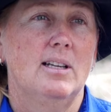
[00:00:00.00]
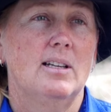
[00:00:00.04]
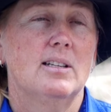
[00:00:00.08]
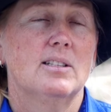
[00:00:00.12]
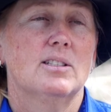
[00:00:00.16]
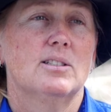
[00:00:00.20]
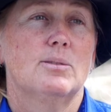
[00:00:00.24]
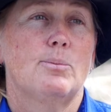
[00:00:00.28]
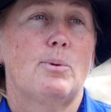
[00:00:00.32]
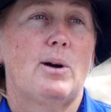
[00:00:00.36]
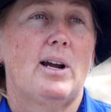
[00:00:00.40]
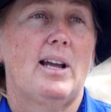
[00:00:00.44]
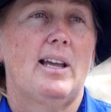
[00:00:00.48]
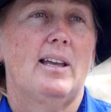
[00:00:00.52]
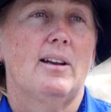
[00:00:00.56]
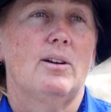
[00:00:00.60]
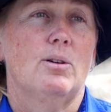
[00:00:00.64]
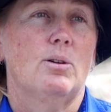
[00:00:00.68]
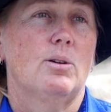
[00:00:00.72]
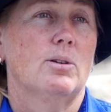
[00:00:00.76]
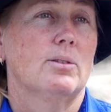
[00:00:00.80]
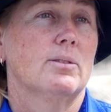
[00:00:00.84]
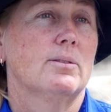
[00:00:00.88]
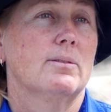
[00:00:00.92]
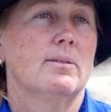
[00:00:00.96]
spray it
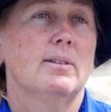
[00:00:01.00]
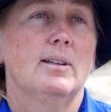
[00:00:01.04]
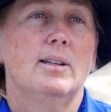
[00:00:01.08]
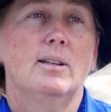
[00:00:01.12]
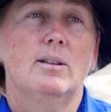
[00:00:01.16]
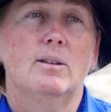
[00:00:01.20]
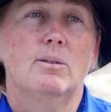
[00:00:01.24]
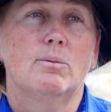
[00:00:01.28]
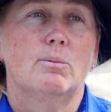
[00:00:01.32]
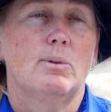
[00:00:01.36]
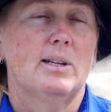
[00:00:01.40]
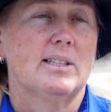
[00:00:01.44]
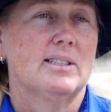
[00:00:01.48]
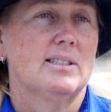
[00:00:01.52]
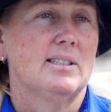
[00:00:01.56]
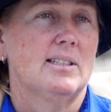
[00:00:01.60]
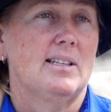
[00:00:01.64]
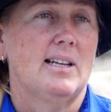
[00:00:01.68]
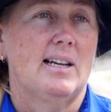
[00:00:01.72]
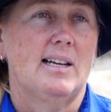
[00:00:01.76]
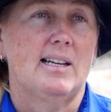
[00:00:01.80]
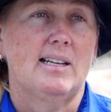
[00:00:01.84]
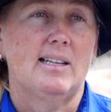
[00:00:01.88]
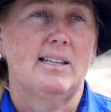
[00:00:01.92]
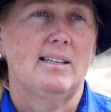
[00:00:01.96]
on once a
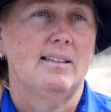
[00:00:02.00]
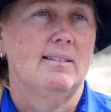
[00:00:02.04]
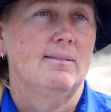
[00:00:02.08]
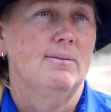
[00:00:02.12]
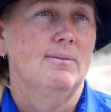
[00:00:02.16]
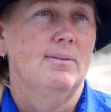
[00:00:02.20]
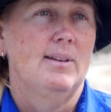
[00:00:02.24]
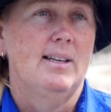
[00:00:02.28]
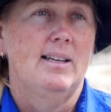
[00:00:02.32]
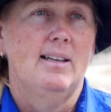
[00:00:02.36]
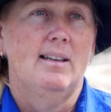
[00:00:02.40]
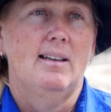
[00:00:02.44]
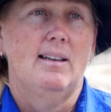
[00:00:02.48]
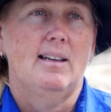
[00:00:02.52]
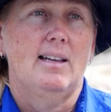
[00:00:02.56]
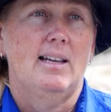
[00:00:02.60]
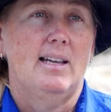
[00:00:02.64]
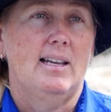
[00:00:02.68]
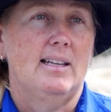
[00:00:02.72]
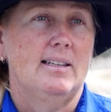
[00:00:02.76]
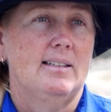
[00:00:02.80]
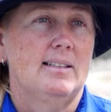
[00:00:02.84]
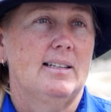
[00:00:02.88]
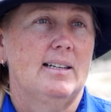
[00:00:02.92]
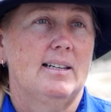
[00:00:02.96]
day
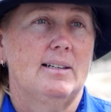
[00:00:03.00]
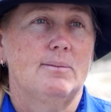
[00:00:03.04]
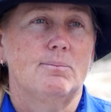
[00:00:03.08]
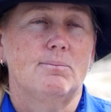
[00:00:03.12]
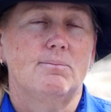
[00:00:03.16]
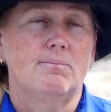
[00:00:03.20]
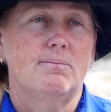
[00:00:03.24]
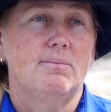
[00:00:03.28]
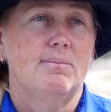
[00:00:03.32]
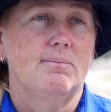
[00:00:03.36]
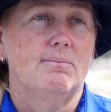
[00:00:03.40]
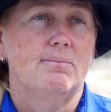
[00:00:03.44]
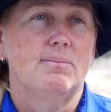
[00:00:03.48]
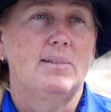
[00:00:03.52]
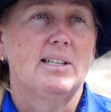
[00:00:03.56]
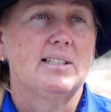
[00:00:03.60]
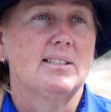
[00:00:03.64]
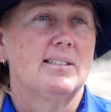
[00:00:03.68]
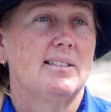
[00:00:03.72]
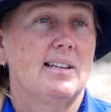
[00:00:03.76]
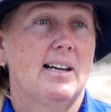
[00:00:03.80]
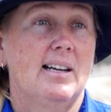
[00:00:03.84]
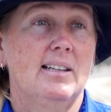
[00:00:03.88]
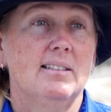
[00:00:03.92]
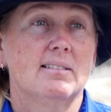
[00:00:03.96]
and it's
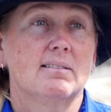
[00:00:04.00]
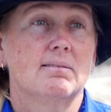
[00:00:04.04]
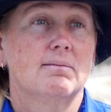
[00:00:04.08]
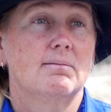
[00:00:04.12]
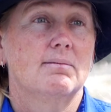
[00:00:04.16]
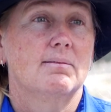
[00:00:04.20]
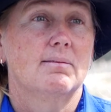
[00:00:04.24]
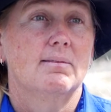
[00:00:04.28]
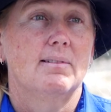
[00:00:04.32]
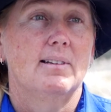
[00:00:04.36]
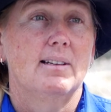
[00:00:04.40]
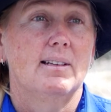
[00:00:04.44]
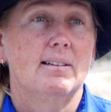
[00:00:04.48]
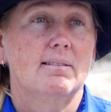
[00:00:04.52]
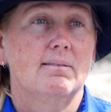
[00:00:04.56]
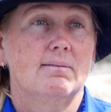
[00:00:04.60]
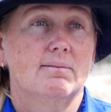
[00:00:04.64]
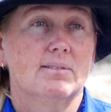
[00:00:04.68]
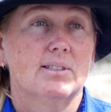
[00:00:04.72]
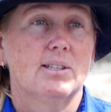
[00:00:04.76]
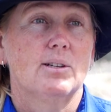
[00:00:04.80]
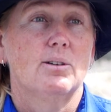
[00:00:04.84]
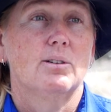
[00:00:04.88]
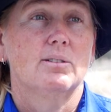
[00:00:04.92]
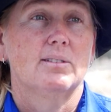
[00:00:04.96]
done.
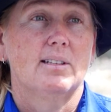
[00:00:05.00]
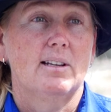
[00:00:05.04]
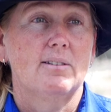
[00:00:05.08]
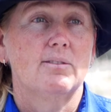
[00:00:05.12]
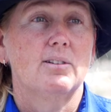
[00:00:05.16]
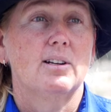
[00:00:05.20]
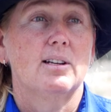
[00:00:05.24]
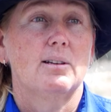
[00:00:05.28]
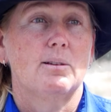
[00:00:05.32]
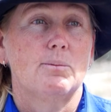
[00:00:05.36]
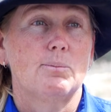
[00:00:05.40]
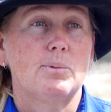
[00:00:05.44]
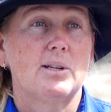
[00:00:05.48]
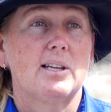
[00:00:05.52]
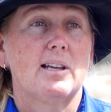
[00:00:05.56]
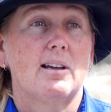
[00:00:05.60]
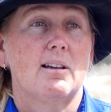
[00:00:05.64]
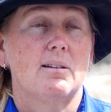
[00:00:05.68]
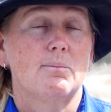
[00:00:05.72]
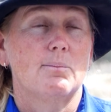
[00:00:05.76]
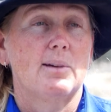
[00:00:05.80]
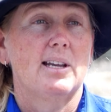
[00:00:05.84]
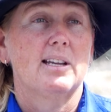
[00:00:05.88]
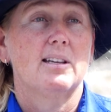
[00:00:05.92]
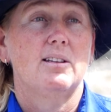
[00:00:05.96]
So I'll definitely be
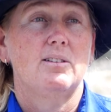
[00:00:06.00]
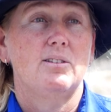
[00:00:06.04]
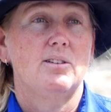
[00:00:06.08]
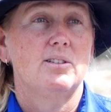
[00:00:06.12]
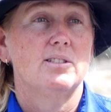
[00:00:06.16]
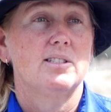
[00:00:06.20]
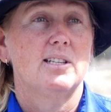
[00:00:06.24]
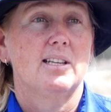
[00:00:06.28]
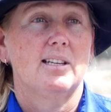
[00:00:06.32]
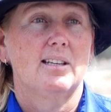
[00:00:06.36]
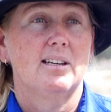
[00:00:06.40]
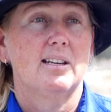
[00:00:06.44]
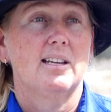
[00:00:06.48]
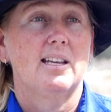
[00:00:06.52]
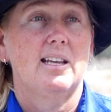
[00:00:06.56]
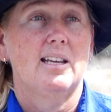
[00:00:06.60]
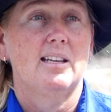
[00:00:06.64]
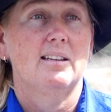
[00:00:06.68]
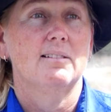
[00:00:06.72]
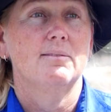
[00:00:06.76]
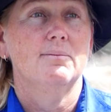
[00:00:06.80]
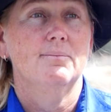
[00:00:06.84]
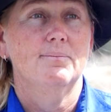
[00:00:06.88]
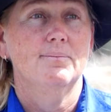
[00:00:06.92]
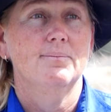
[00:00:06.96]
going back and using it again.